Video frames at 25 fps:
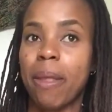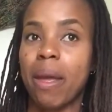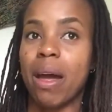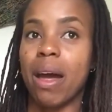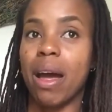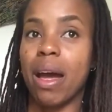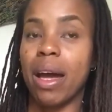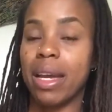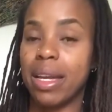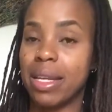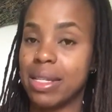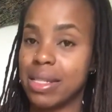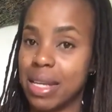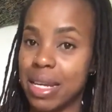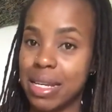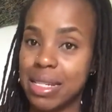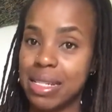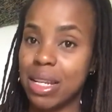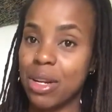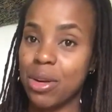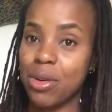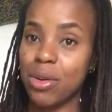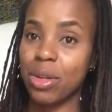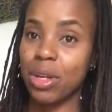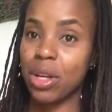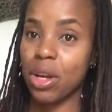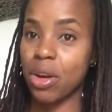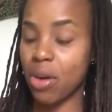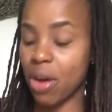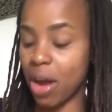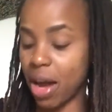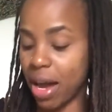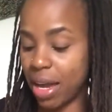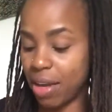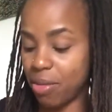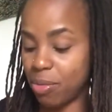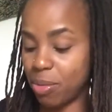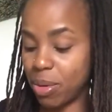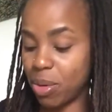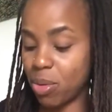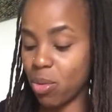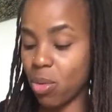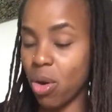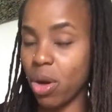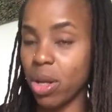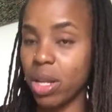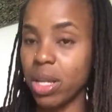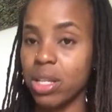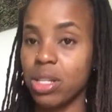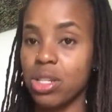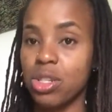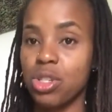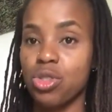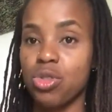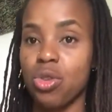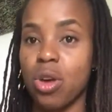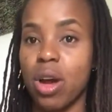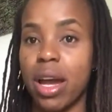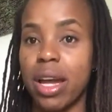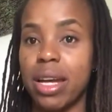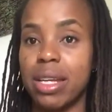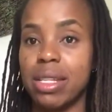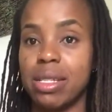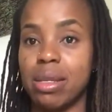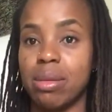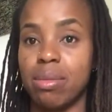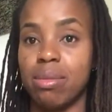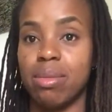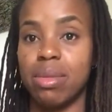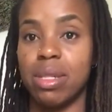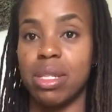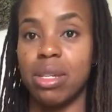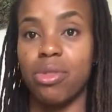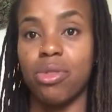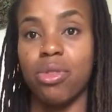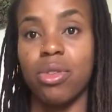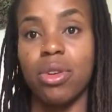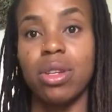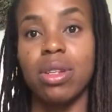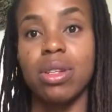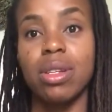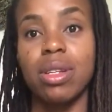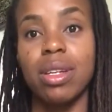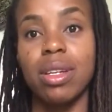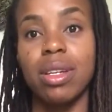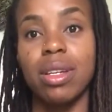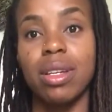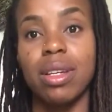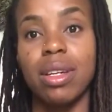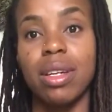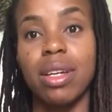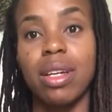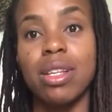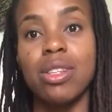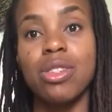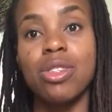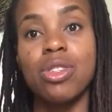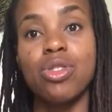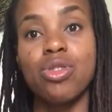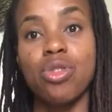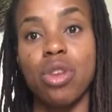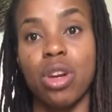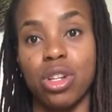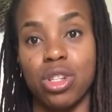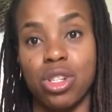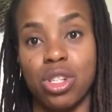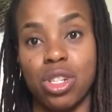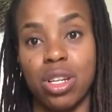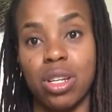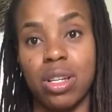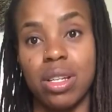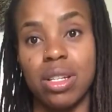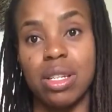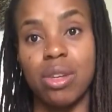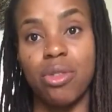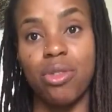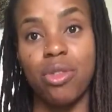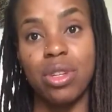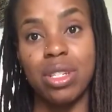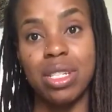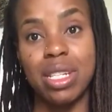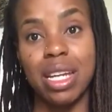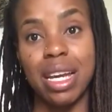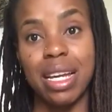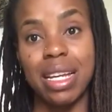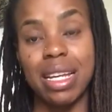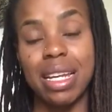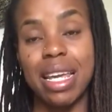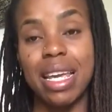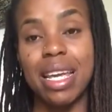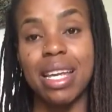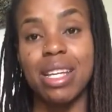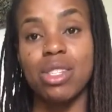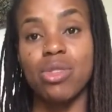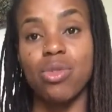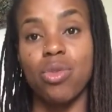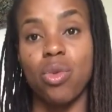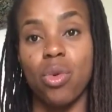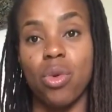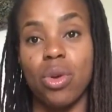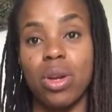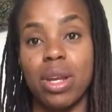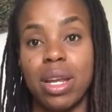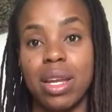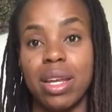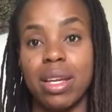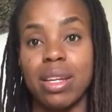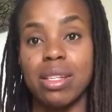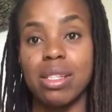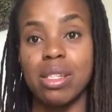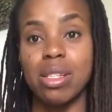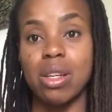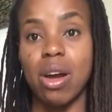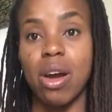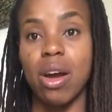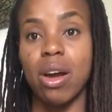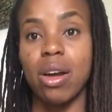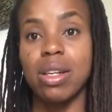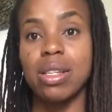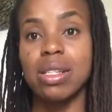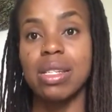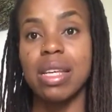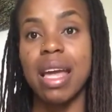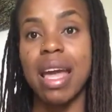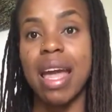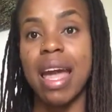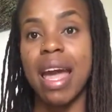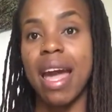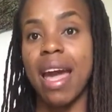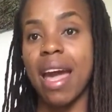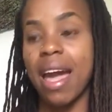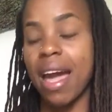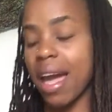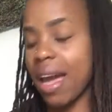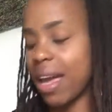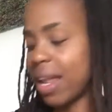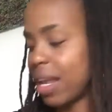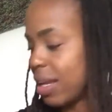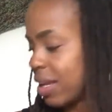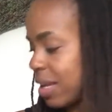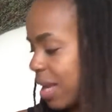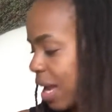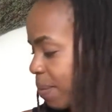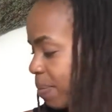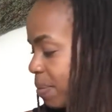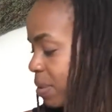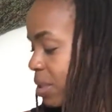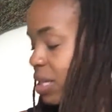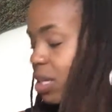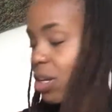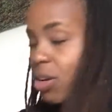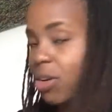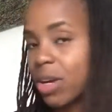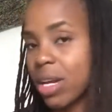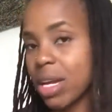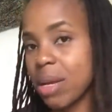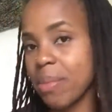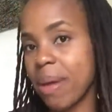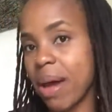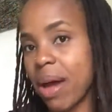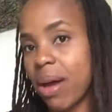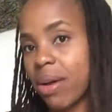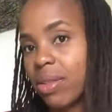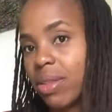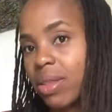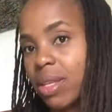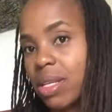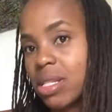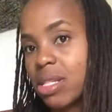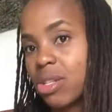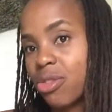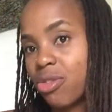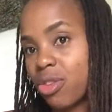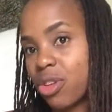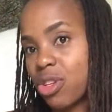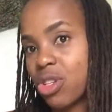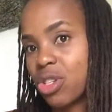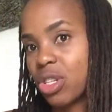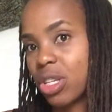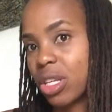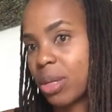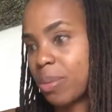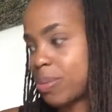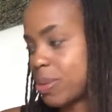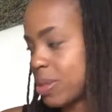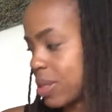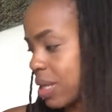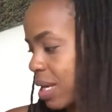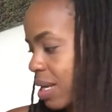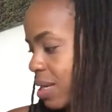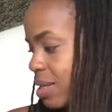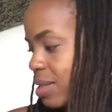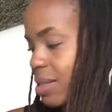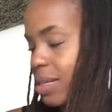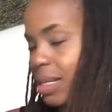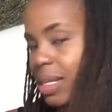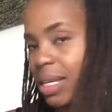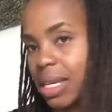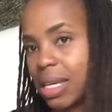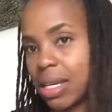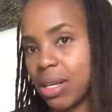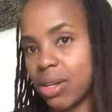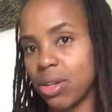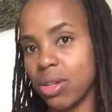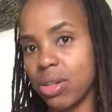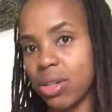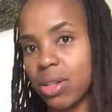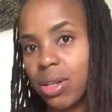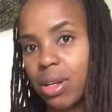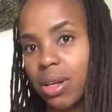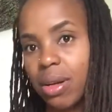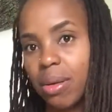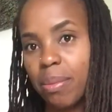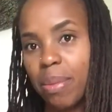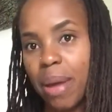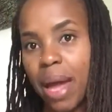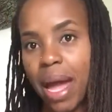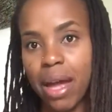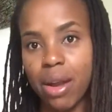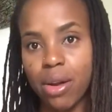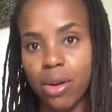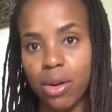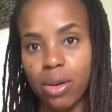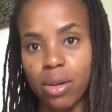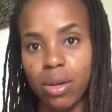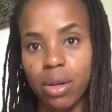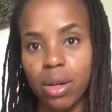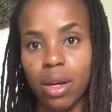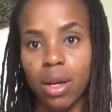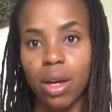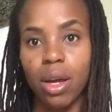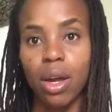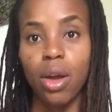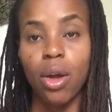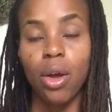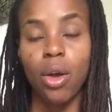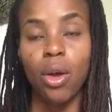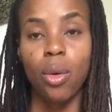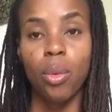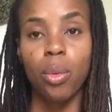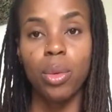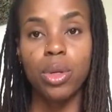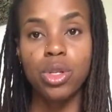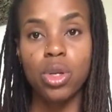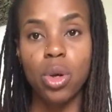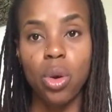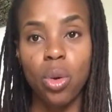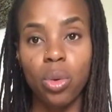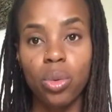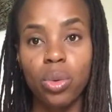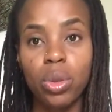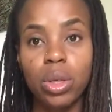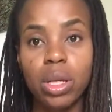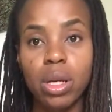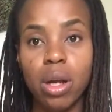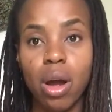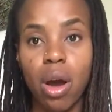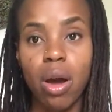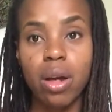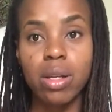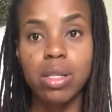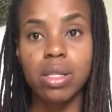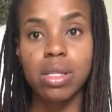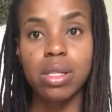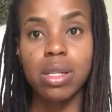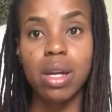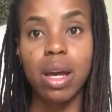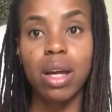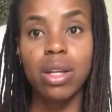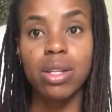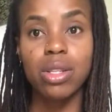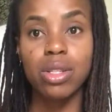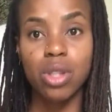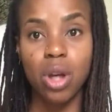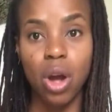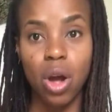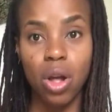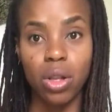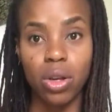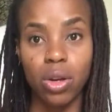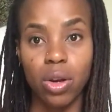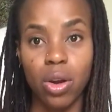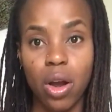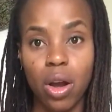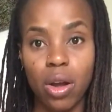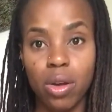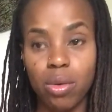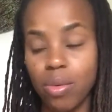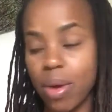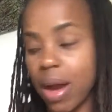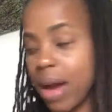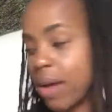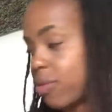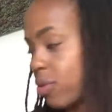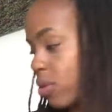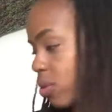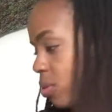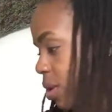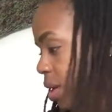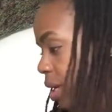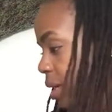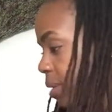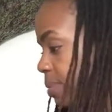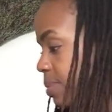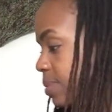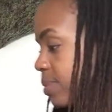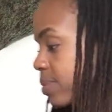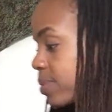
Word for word: as I said earlier, I've been wanting to try some different construction, different techniques for knitting socks. And I kept hearing about this Fish Lips Kiss Heel pattern, which only costs $1 on Ravelry.